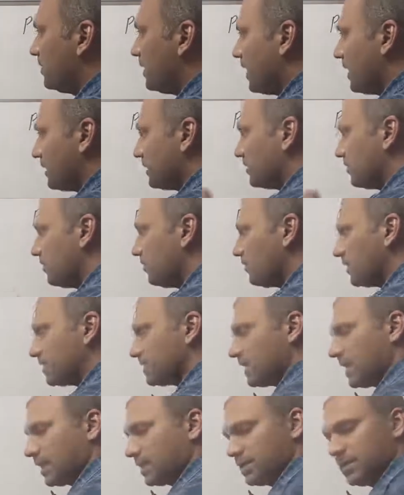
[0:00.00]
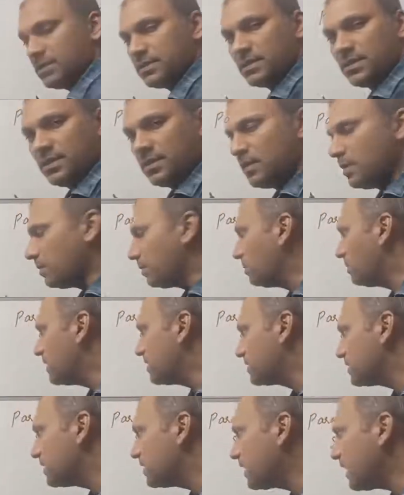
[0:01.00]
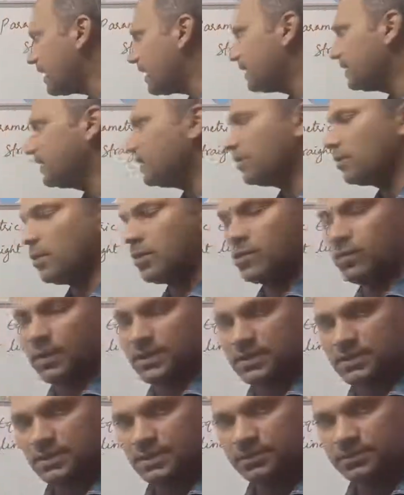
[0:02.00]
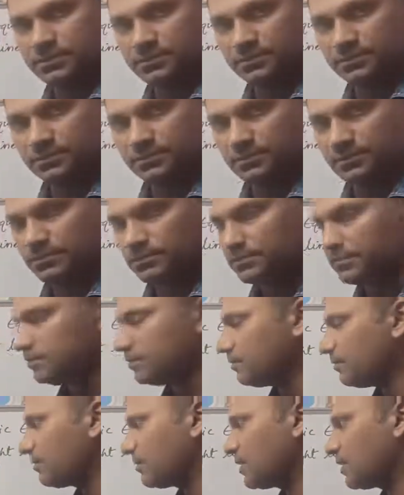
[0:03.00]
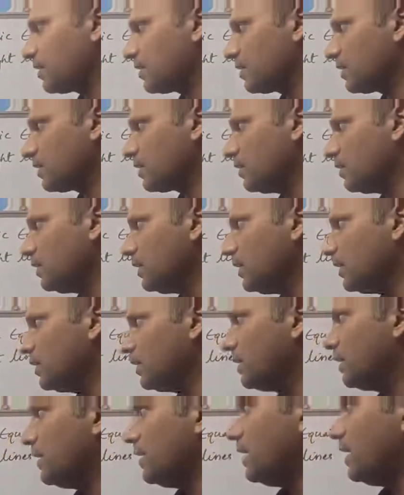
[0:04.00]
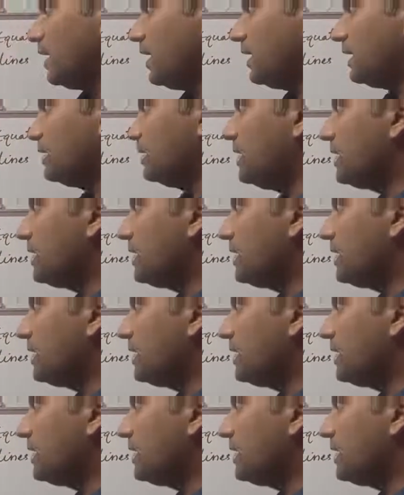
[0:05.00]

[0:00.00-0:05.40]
direction of x-axis measured anti-clockwise. Okay, and